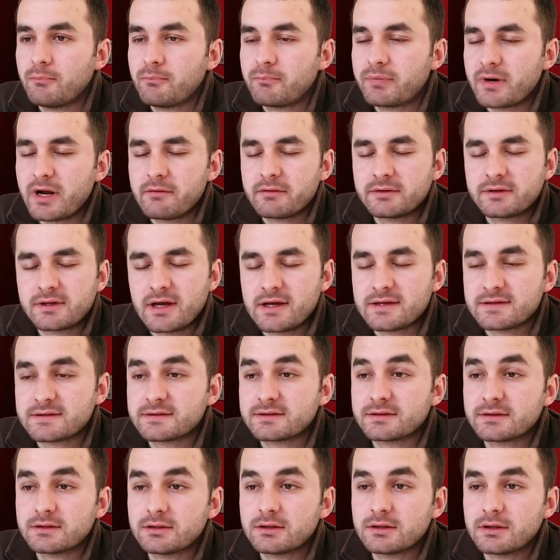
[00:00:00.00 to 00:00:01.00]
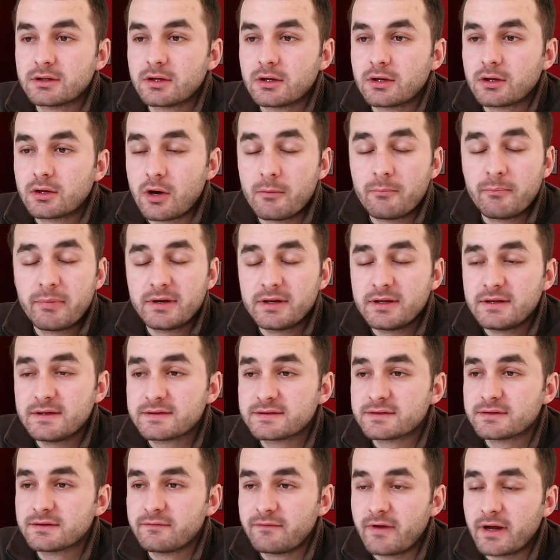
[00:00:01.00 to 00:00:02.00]
privatized
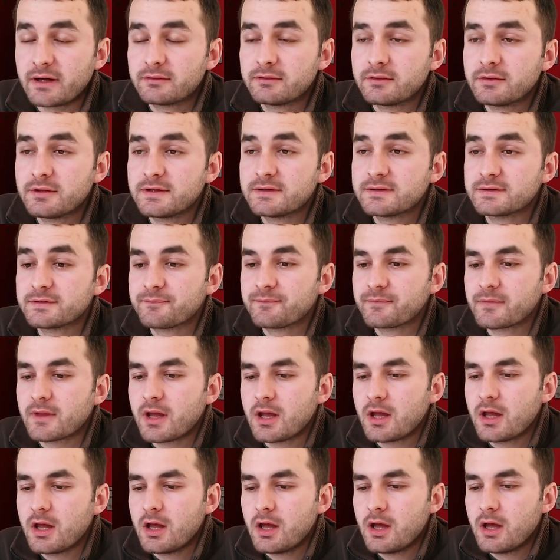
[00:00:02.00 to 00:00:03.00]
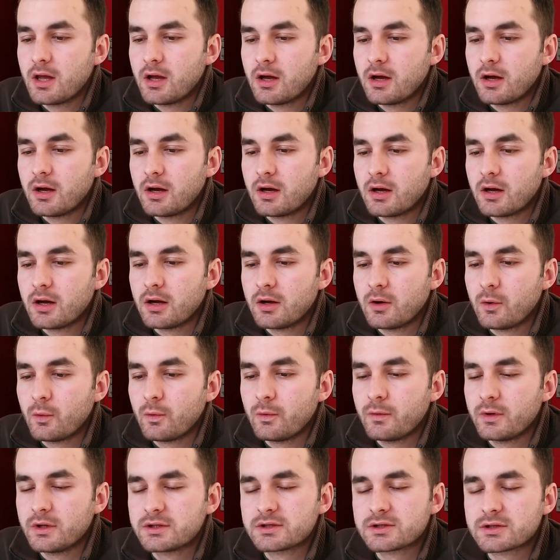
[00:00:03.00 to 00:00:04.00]
companies, factories,
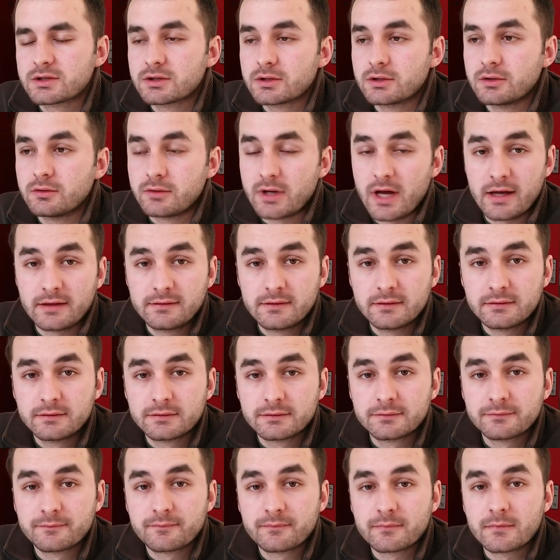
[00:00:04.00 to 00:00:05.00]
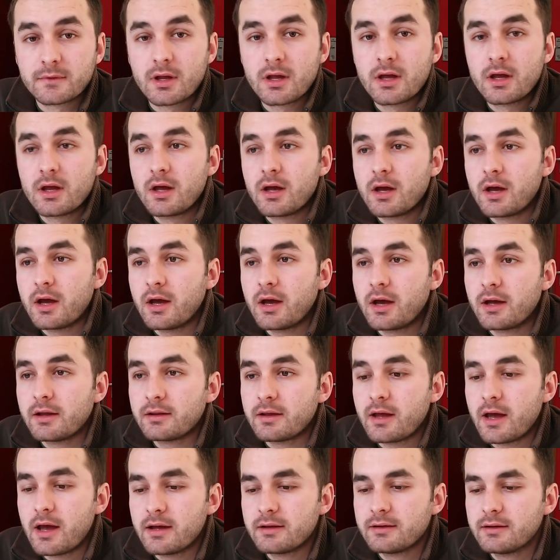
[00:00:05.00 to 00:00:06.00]
which united
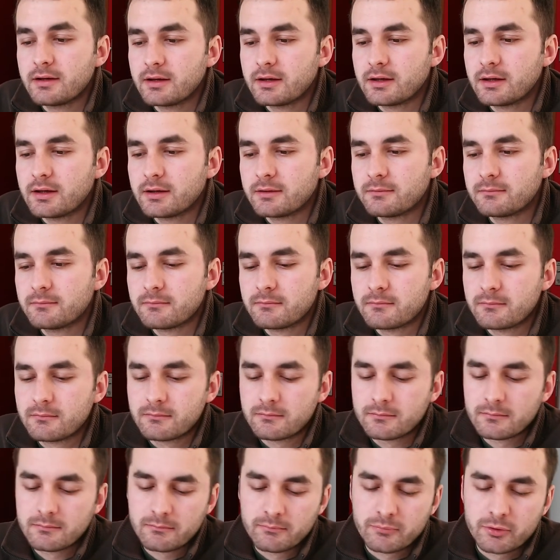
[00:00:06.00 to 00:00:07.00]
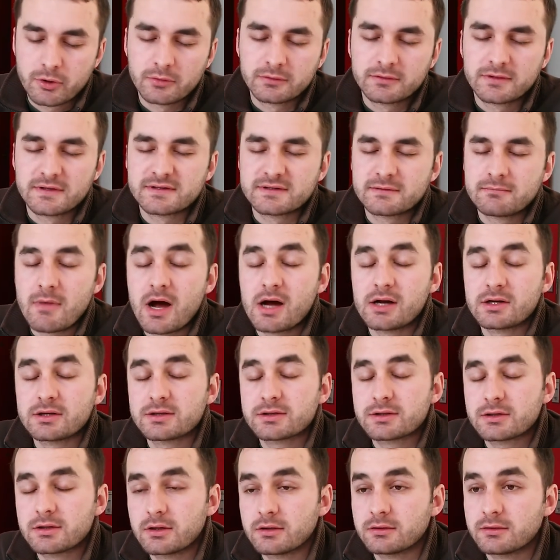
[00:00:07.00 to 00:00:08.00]
and had a protest
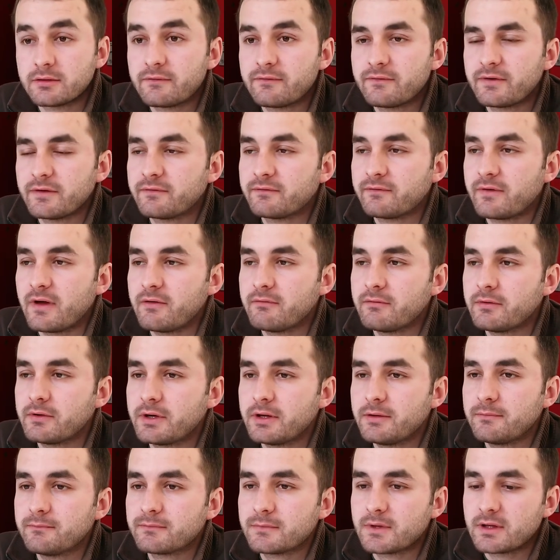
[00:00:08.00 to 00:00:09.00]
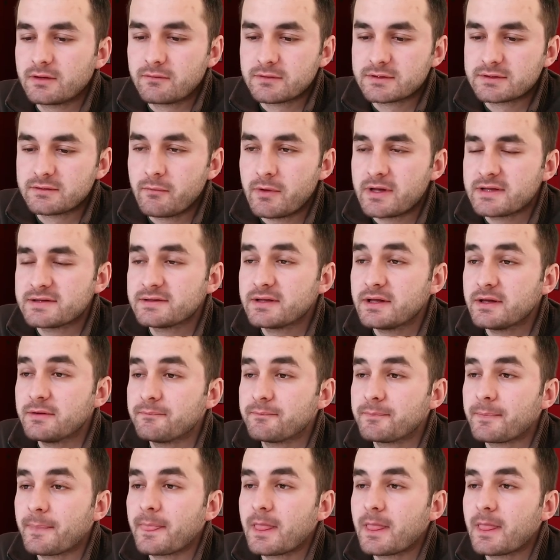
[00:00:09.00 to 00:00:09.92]
march on the 5th February. It was a Wednesday.